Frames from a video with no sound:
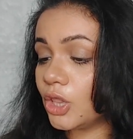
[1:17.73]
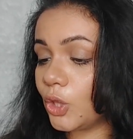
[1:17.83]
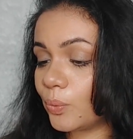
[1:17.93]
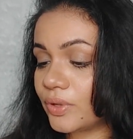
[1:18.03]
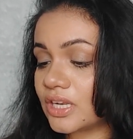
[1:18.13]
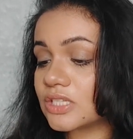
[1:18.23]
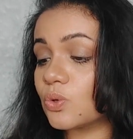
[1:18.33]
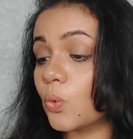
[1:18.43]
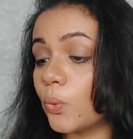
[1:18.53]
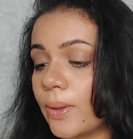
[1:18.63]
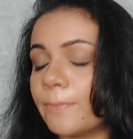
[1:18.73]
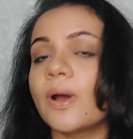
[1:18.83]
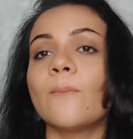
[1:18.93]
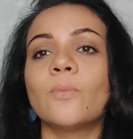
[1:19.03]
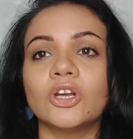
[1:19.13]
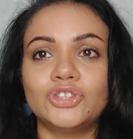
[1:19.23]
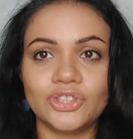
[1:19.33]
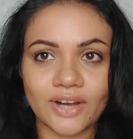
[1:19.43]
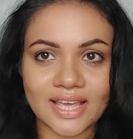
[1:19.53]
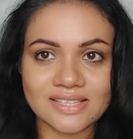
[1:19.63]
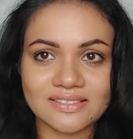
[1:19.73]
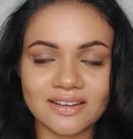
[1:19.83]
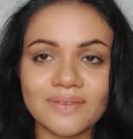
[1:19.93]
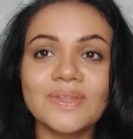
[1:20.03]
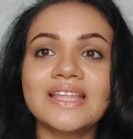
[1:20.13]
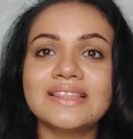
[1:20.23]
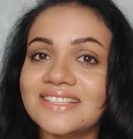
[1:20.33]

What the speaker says: Luminous Whip Moisturizer.